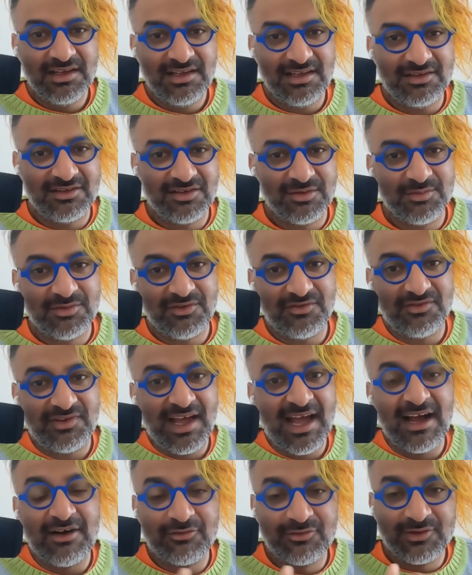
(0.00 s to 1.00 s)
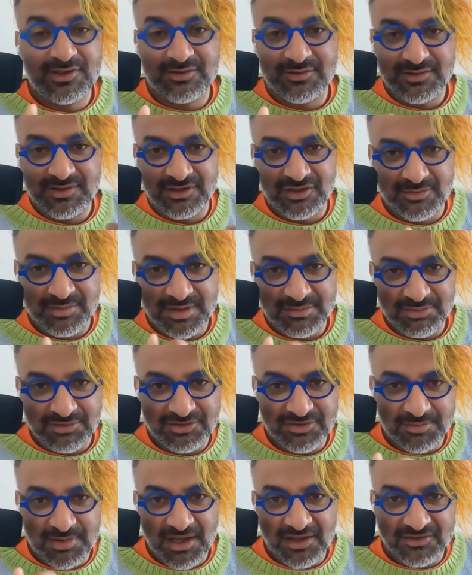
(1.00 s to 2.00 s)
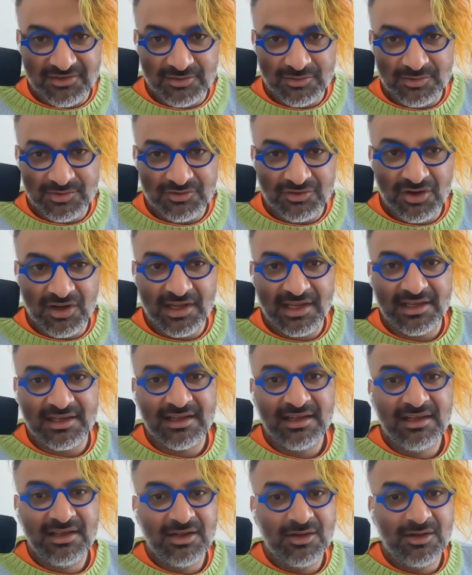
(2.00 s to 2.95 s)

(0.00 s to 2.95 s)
in terms of how frequently are people depositing and withdrawing,